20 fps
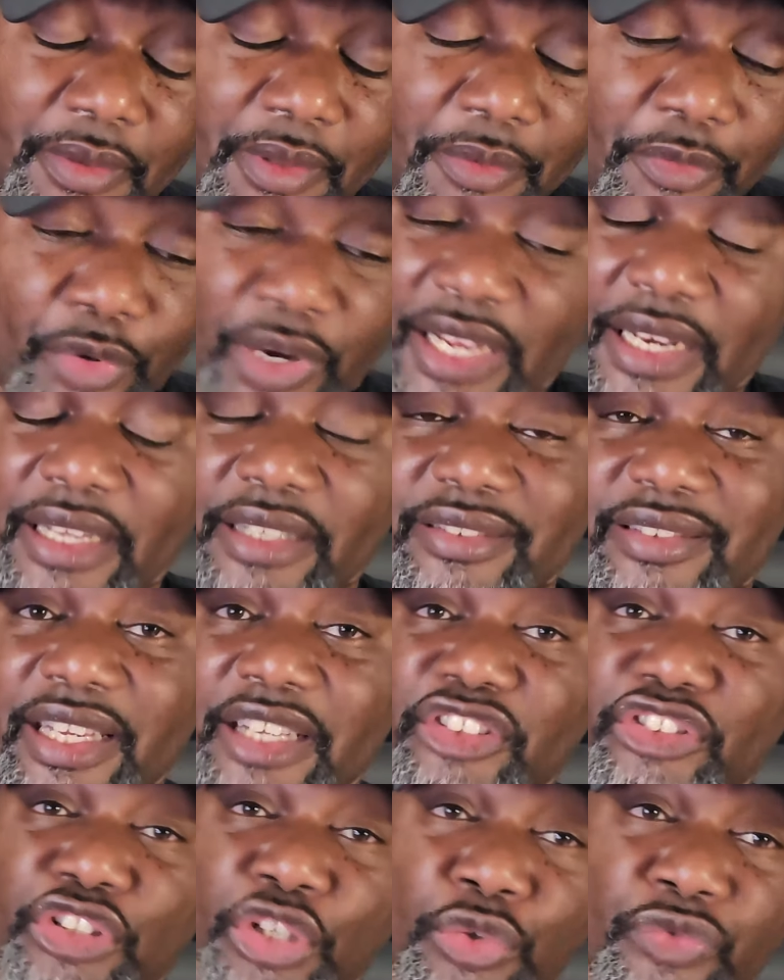Really,
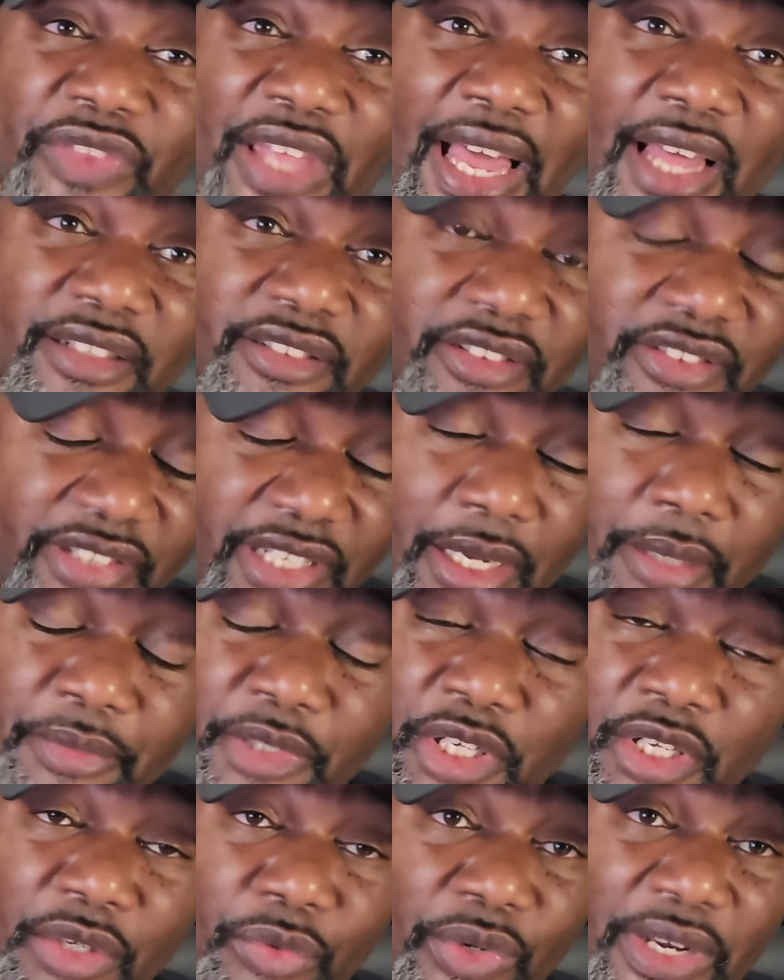since
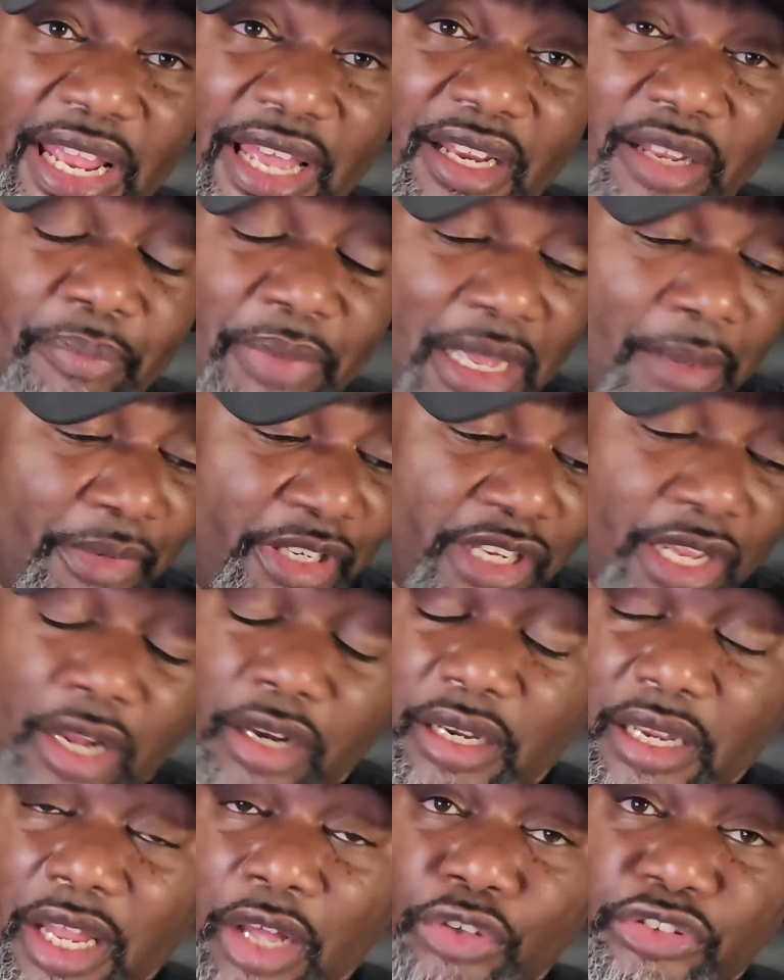2007, when Alabama
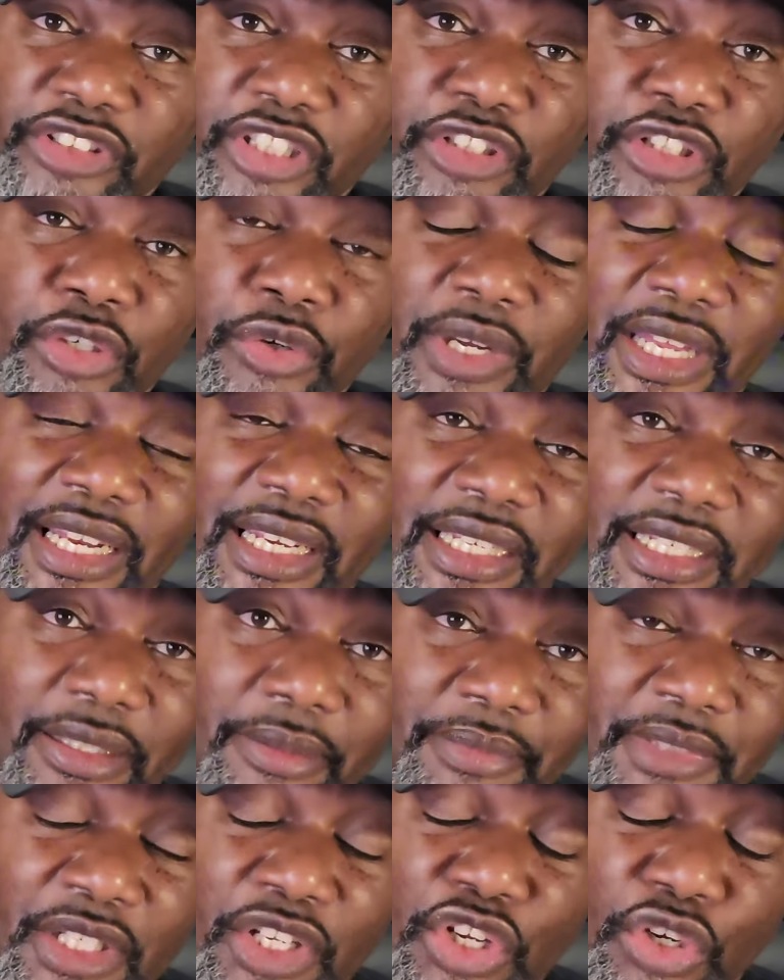lost to
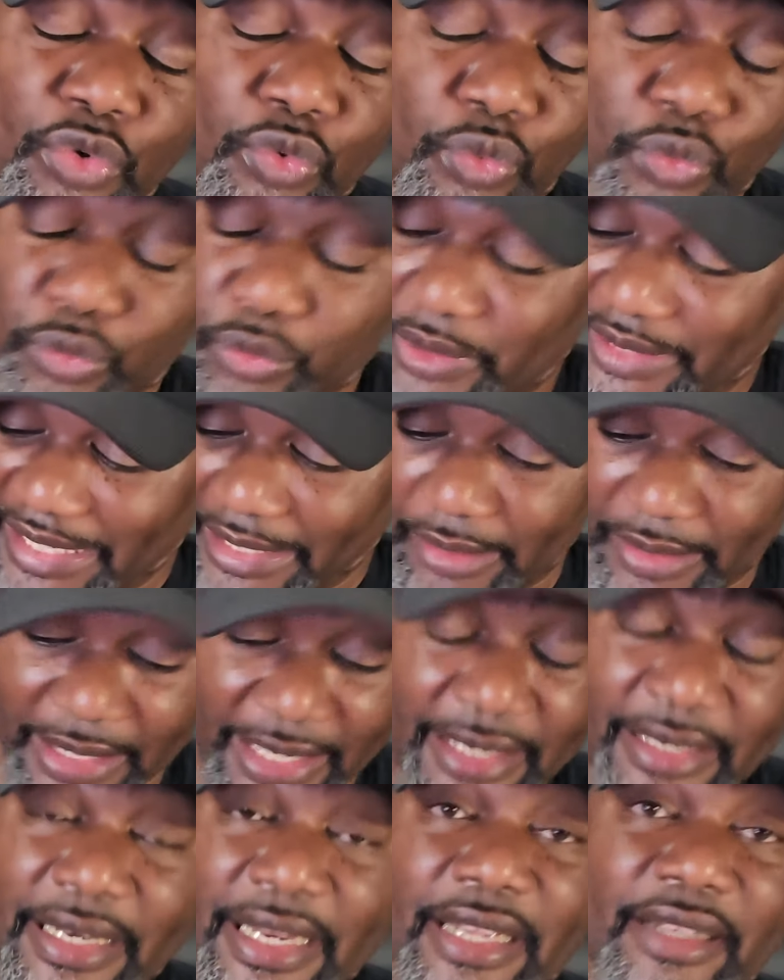ULM
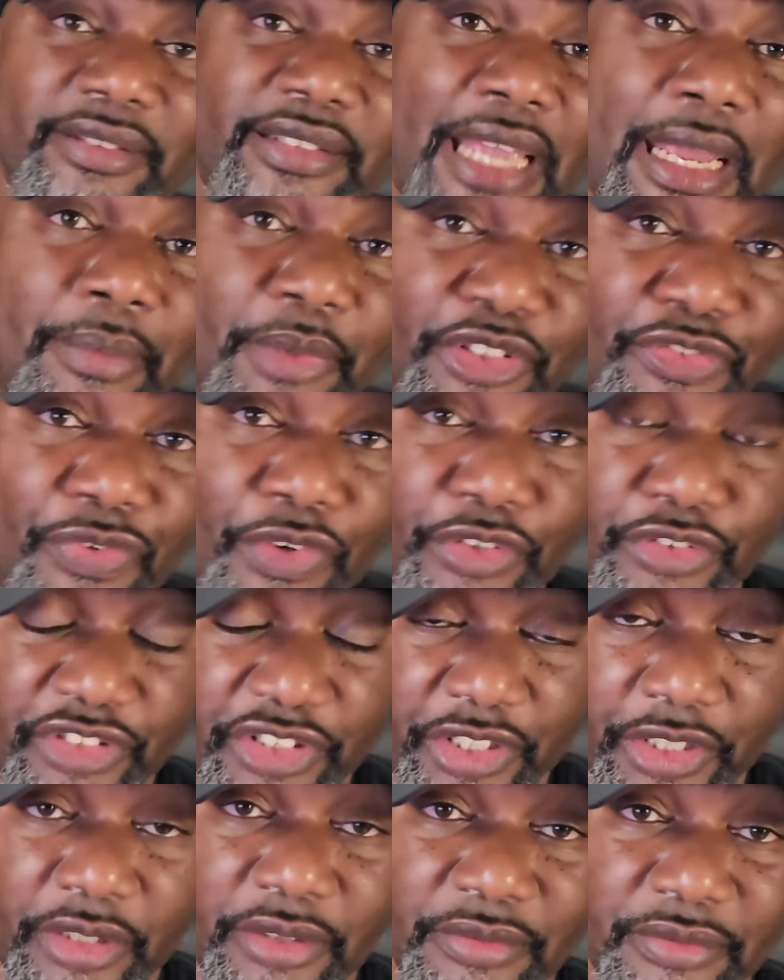in Nick Saban's
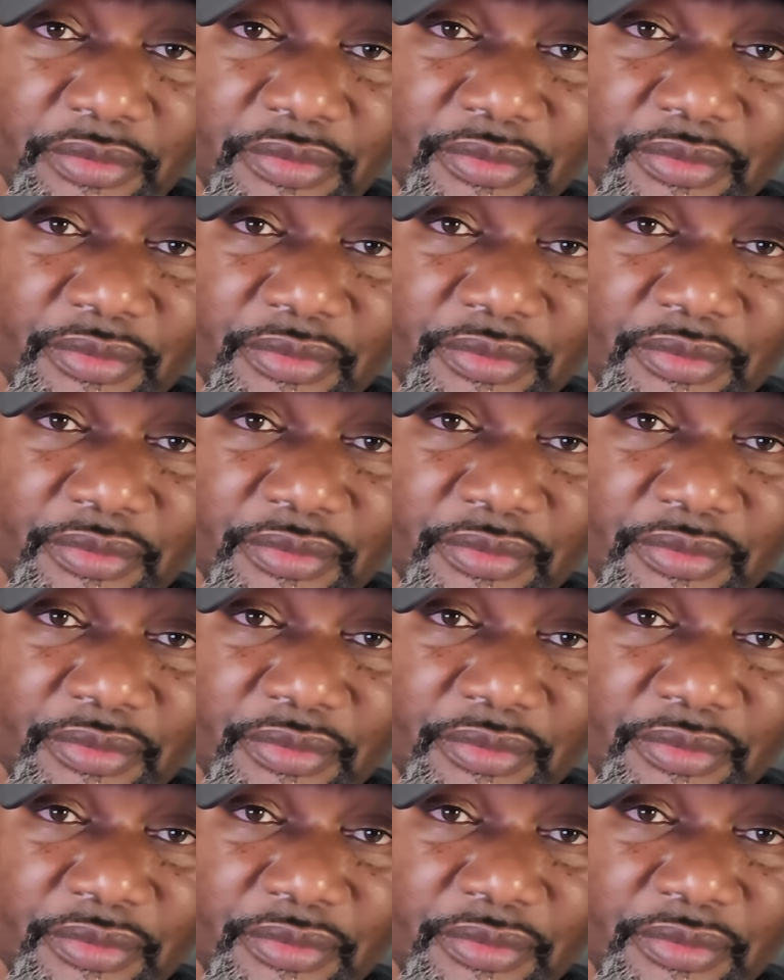first year.